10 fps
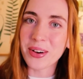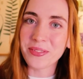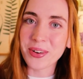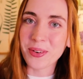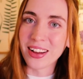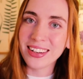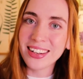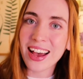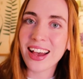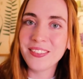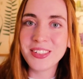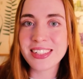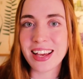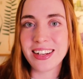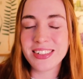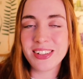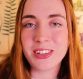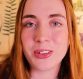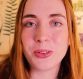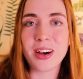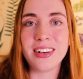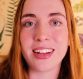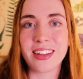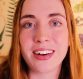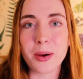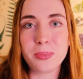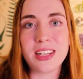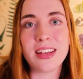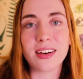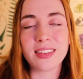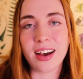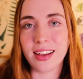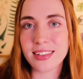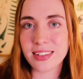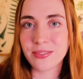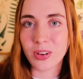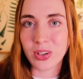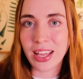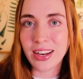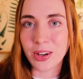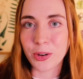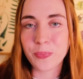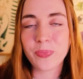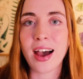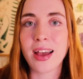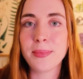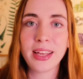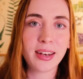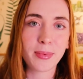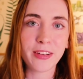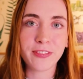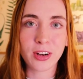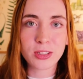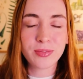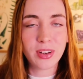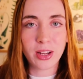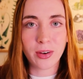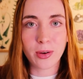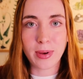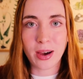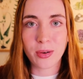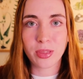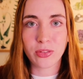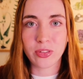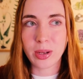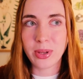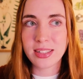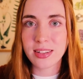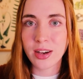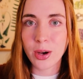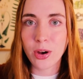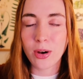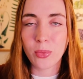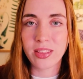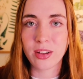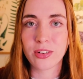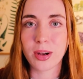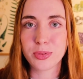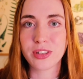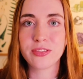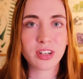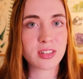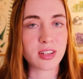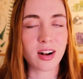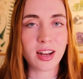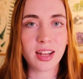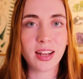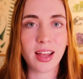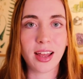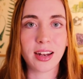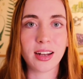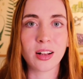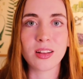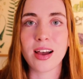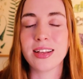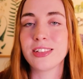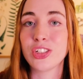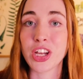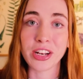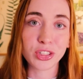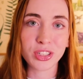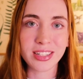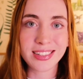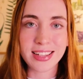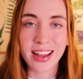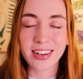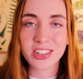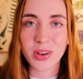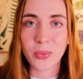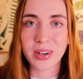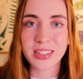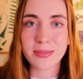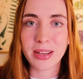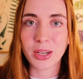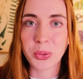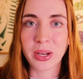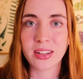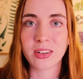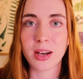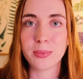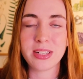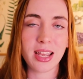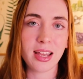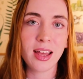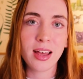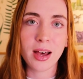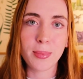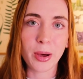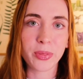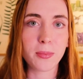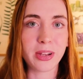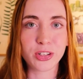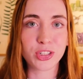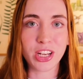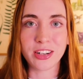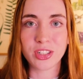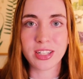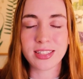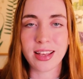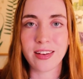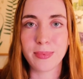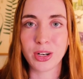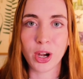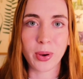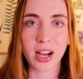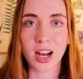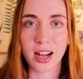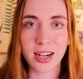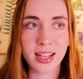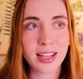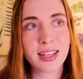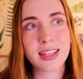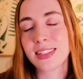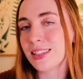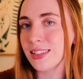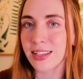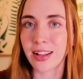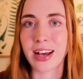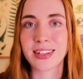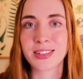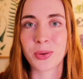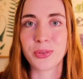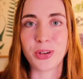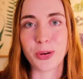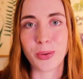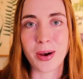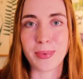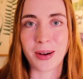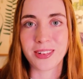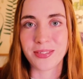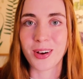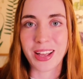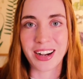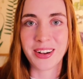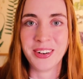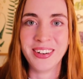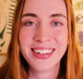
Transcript: everyone! I've decided to do another update on the Iceland volcano. I made my first video about three weeks ago when the eruption first started and a lot has changed since then so I wanted to make a quick little update about the major changes that have been going on since I last told you about the volcano.